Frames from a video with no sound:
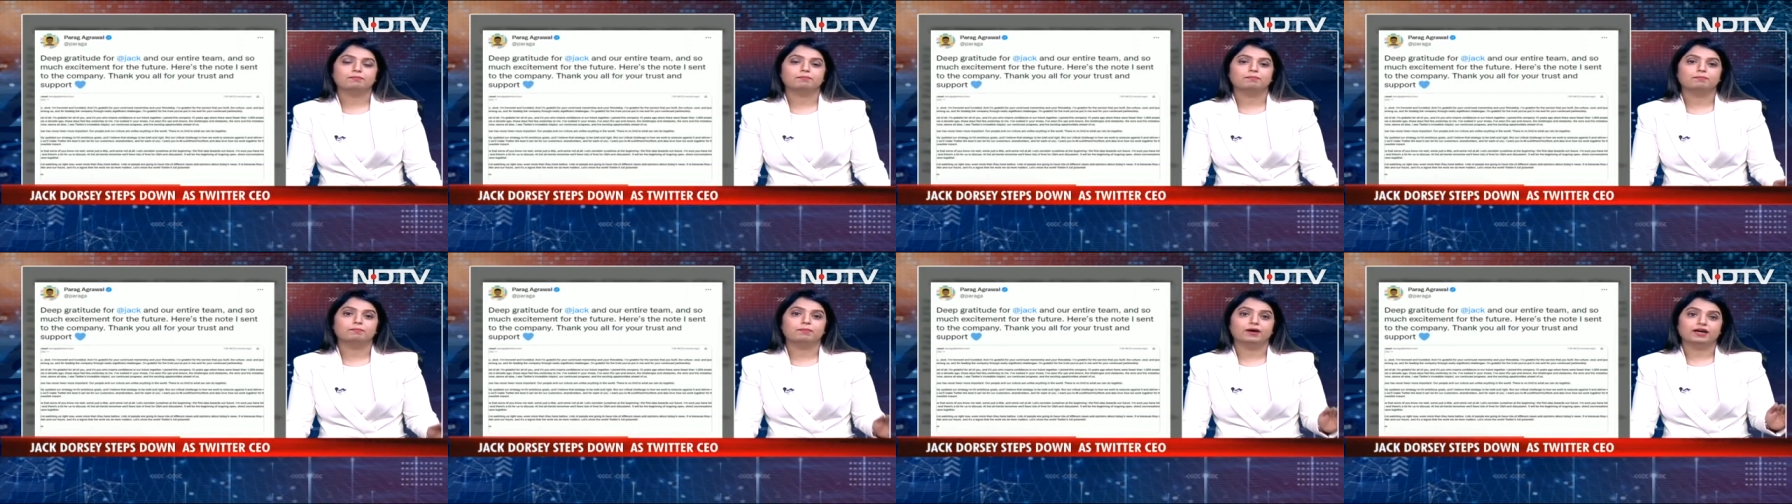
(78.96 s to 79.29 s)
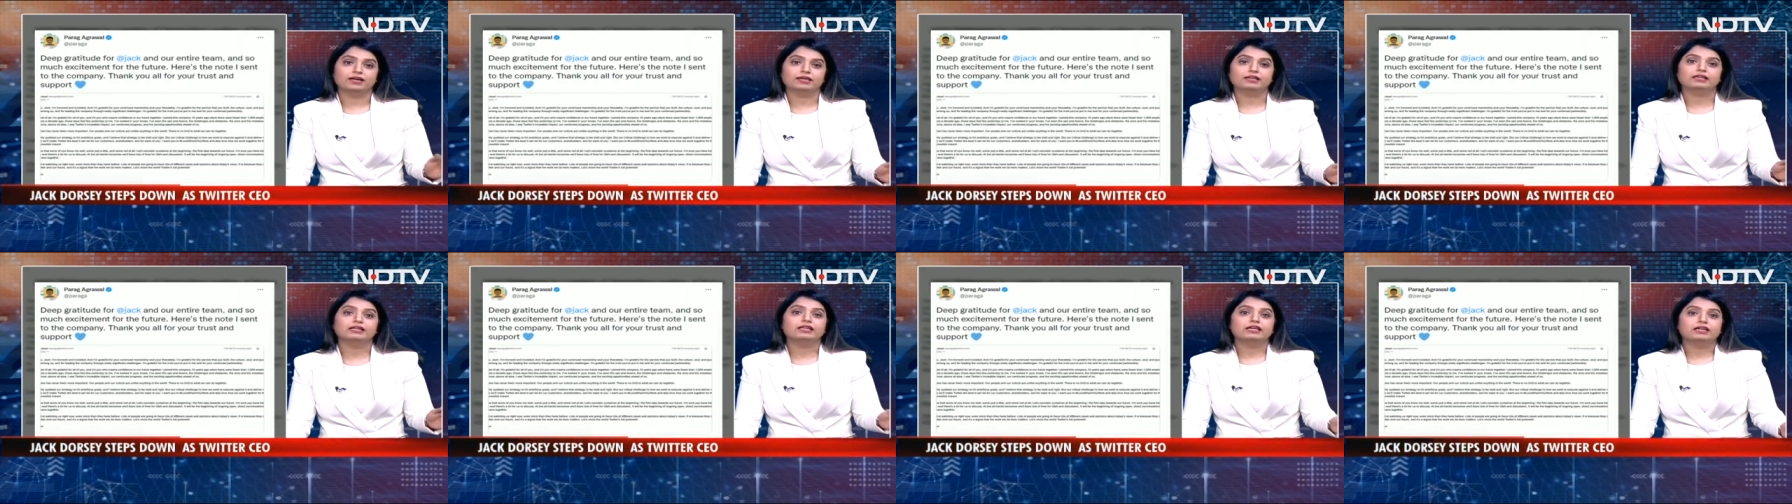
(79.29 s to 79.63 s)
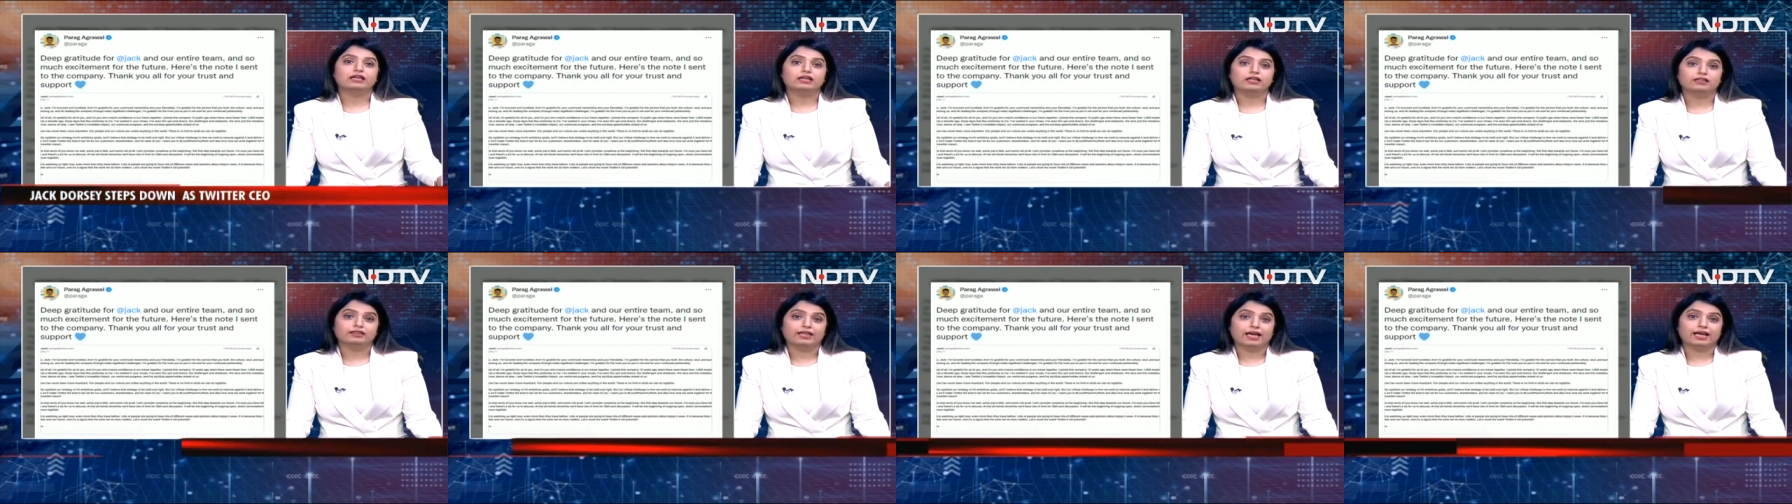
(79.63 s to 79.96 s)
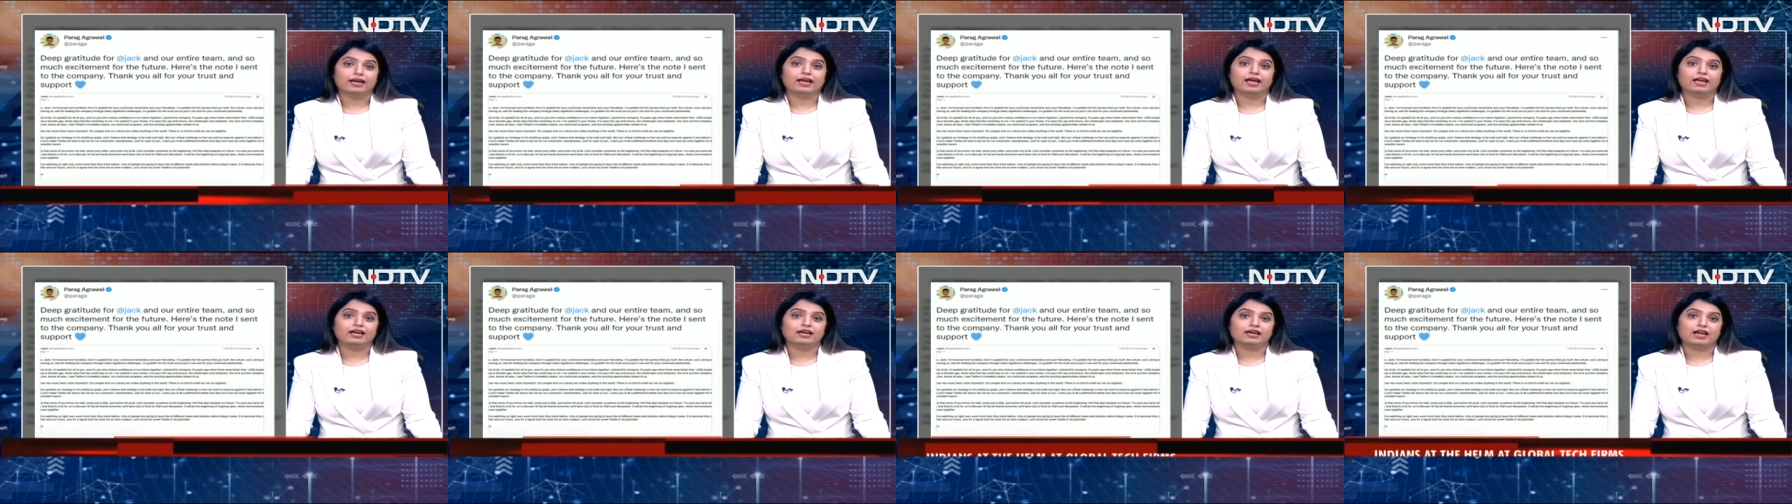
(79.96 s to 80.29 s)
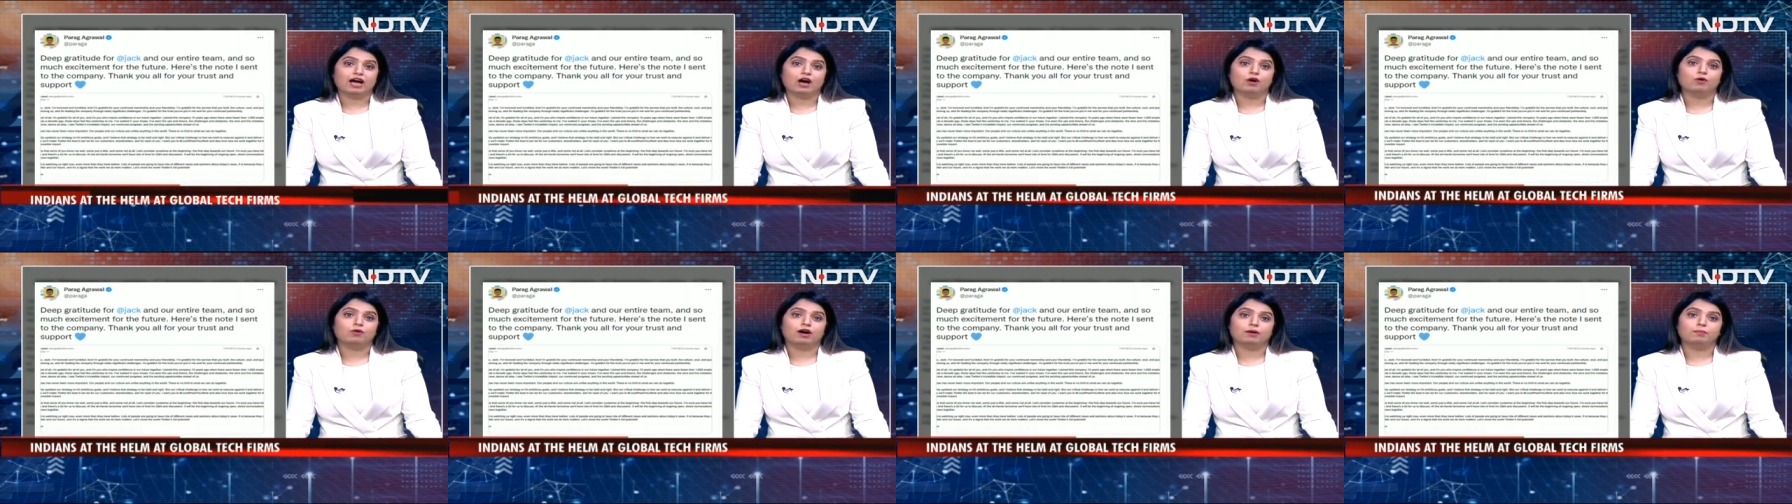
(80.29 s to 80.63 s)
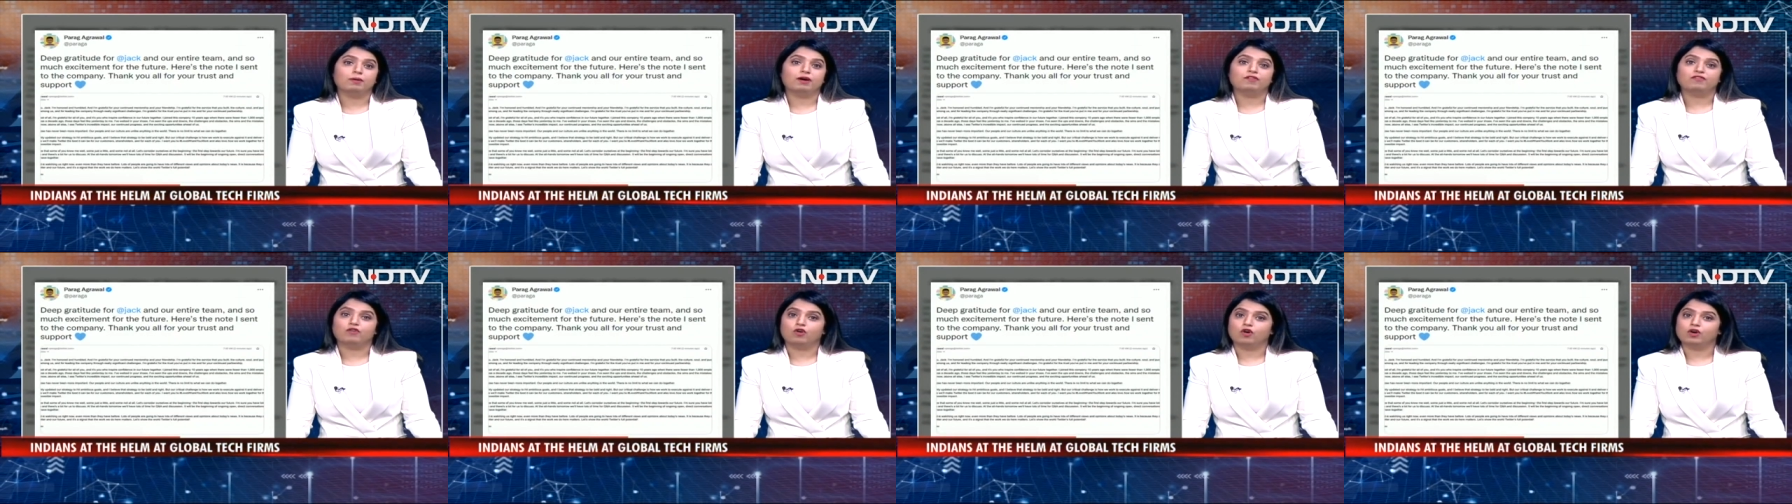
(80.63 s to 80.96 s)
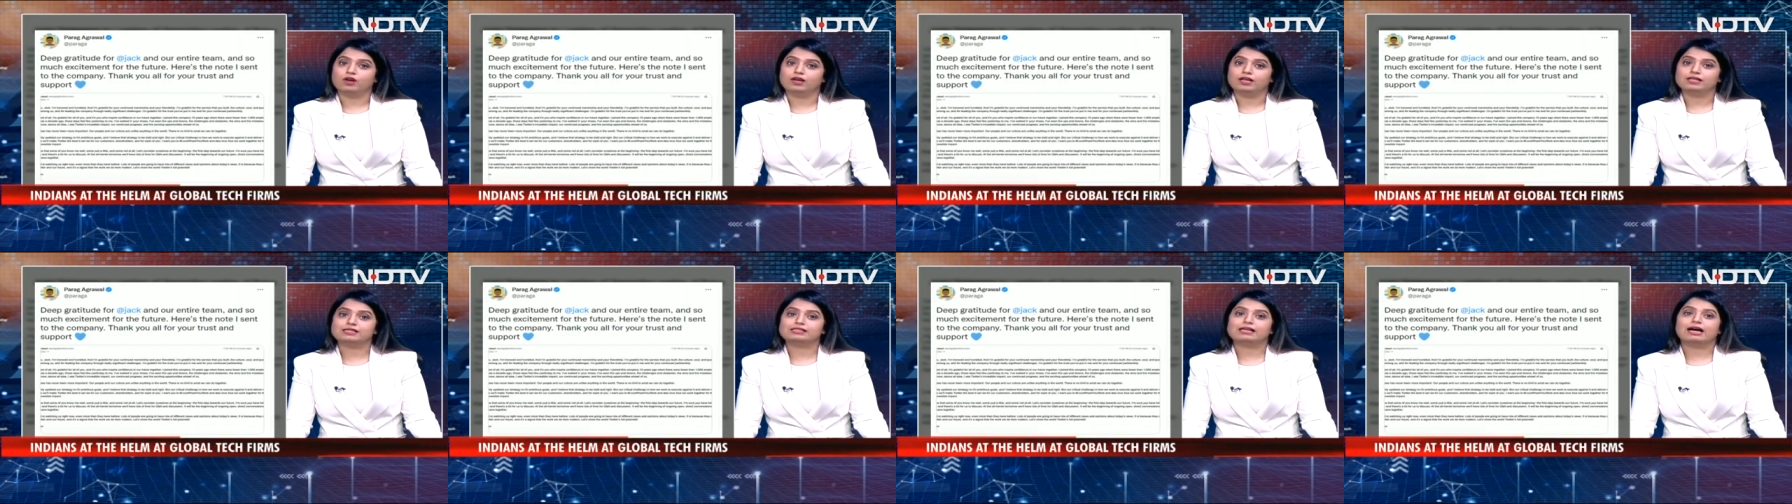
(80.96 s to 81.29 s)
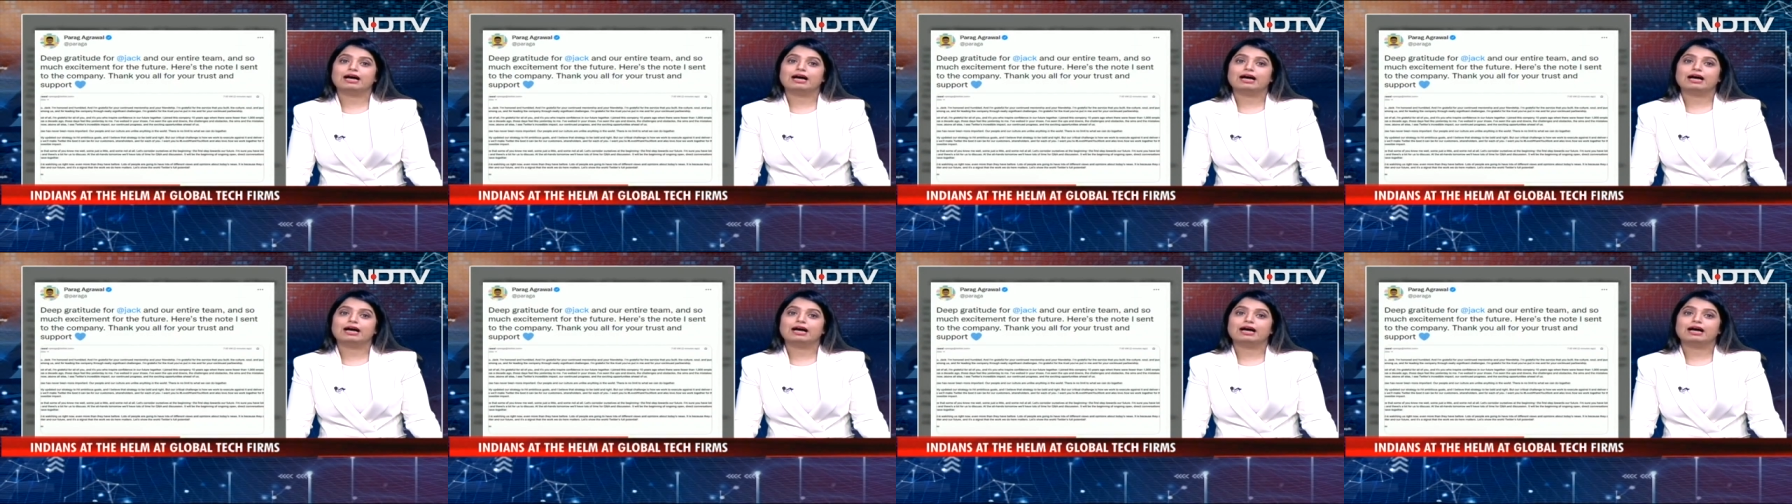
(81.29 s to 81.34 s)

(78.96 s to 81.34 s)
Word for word: But then and now, above all else,